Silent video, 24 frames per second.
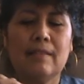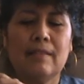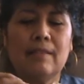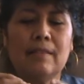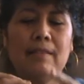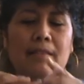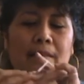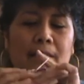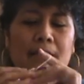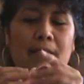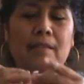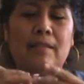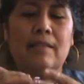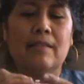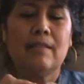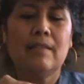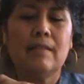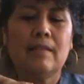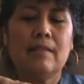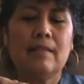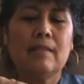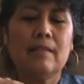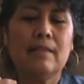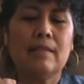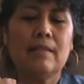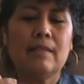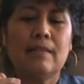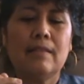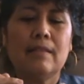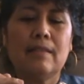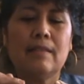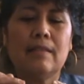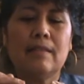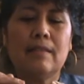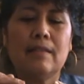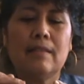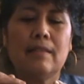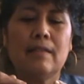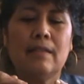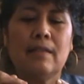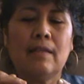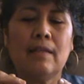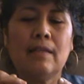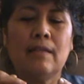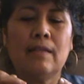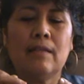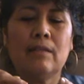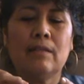So that's the flower?
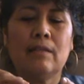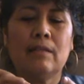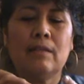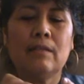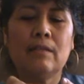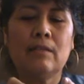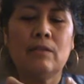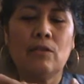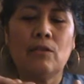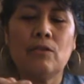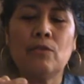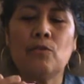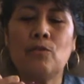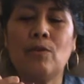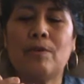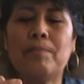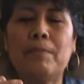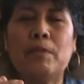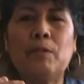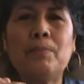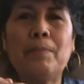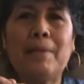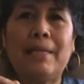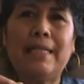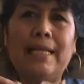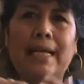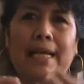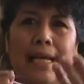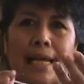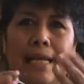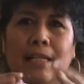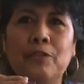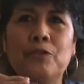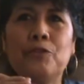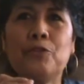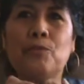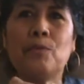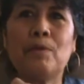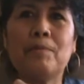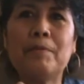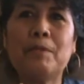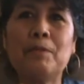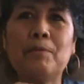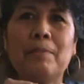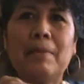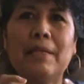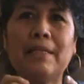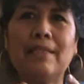Uh, no, you want me to make that head or you
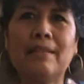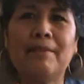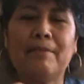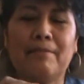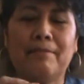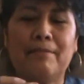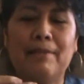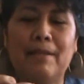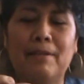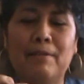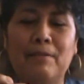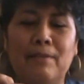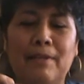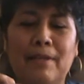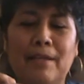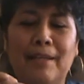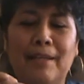want me to make that flower?